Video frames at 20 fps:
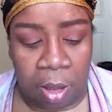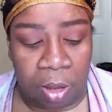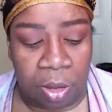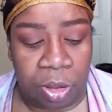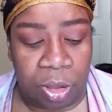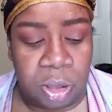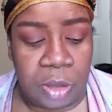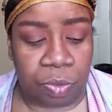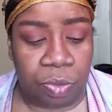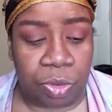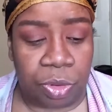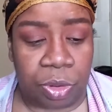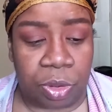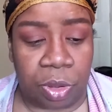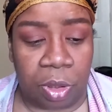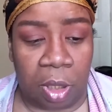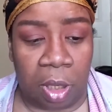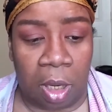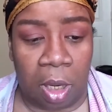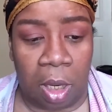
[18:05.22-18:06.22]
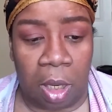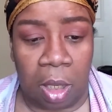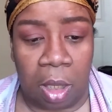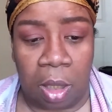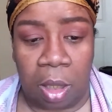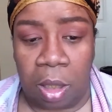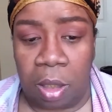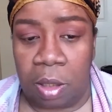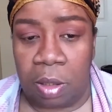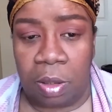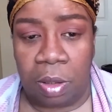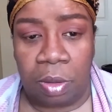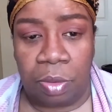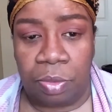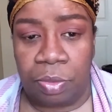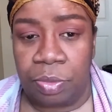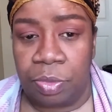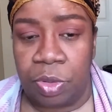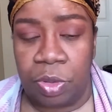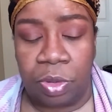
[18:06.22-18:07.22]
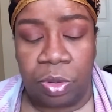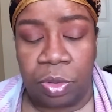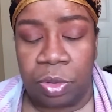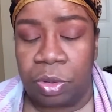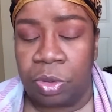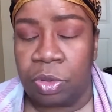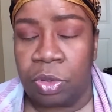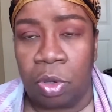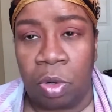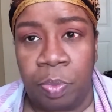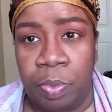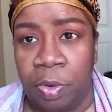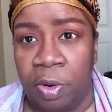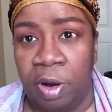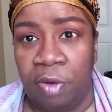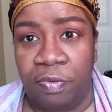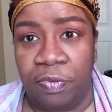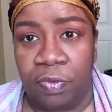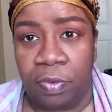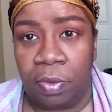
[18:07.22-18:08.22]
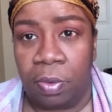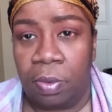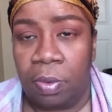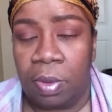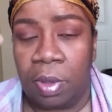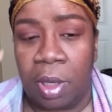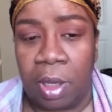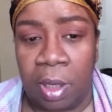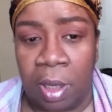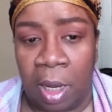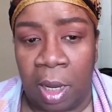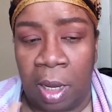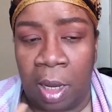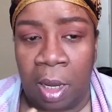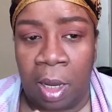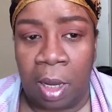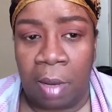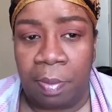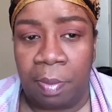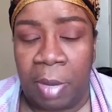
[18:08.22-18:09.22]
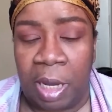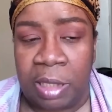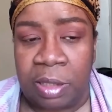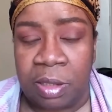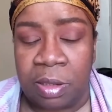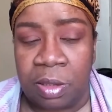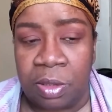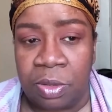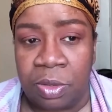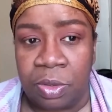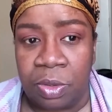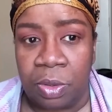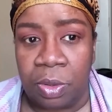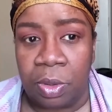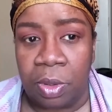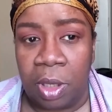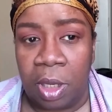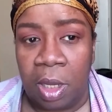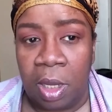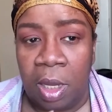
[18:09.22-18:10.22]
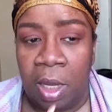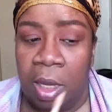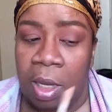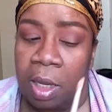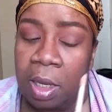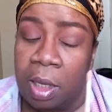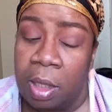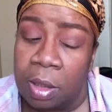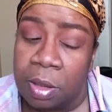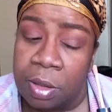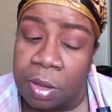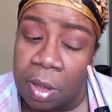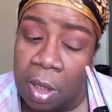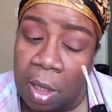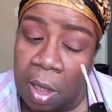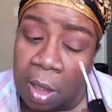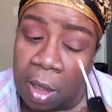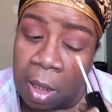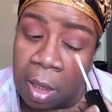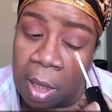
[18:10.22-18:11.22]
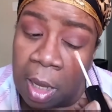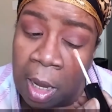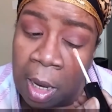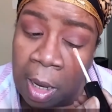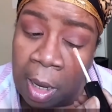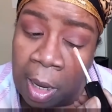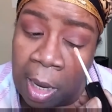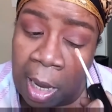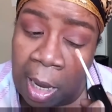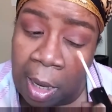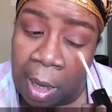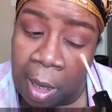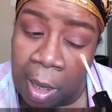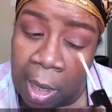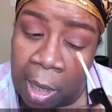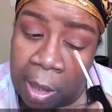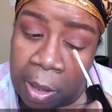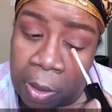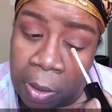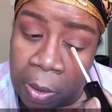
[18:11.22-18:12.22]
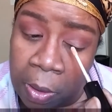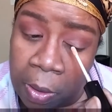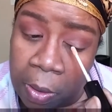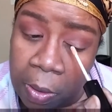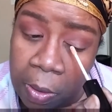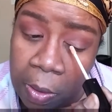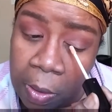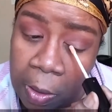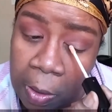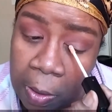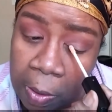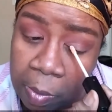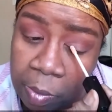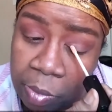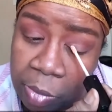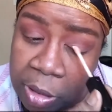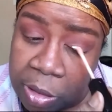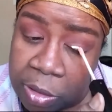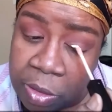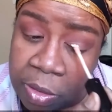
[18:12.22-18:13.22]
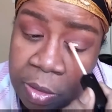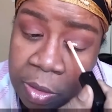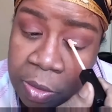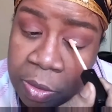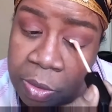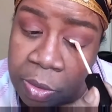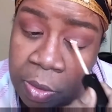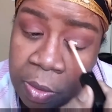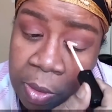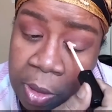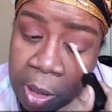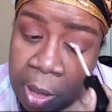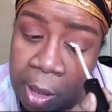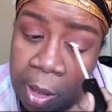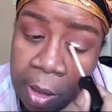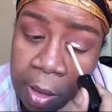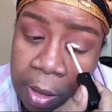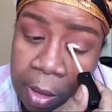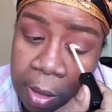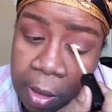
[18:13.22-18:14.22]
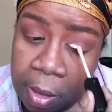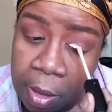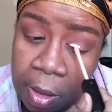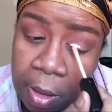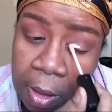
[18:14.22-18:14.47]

she was so prayerful. My sister is a lot like her. My sister in